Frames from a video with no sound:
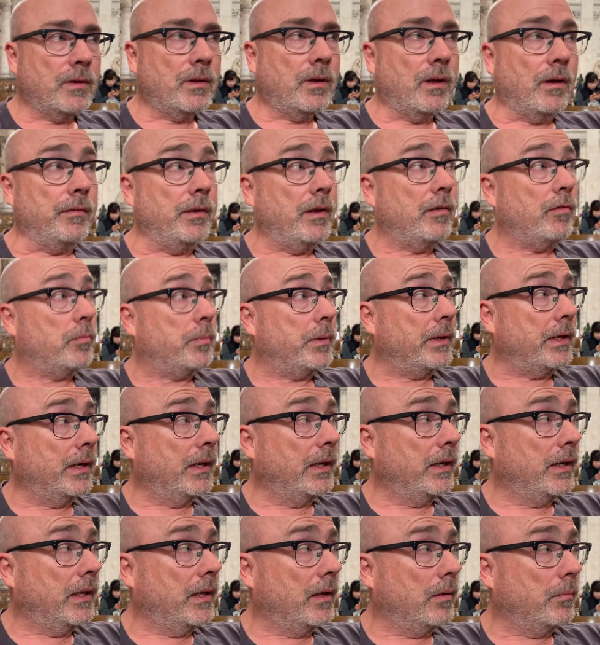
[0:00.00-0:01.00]
Never been
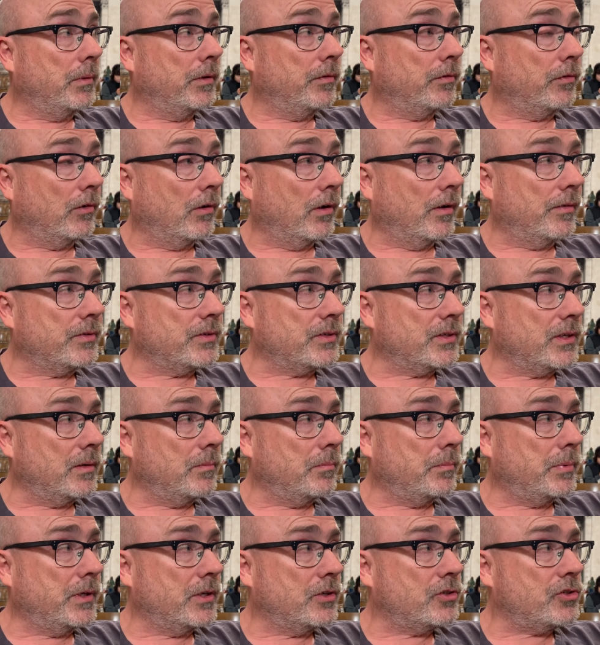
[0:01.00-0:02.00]
in here before. I've seen
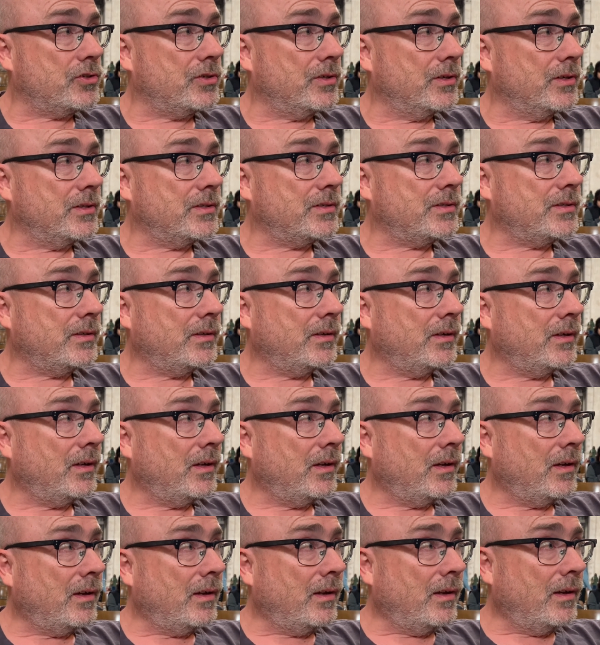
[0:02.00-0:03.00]
pictures,
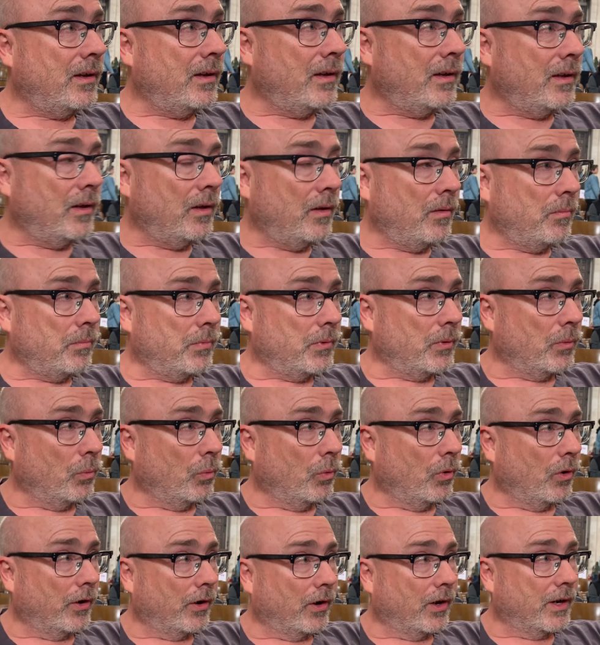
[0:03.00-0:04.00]
but
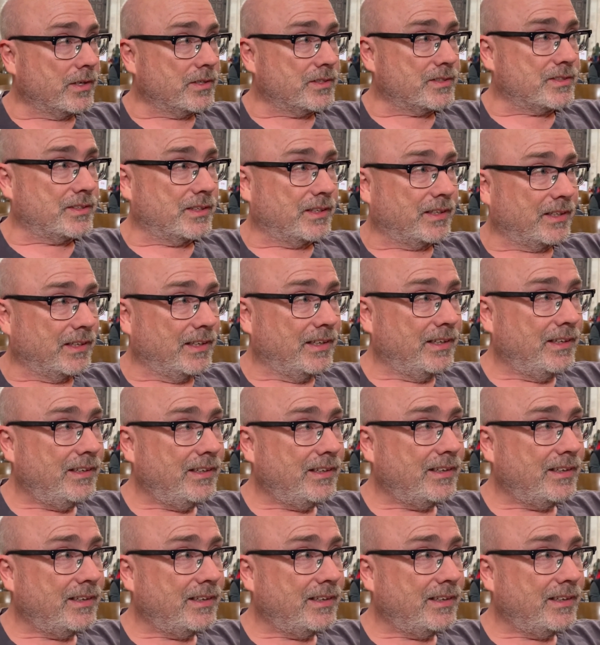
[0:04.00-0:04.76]
what I see,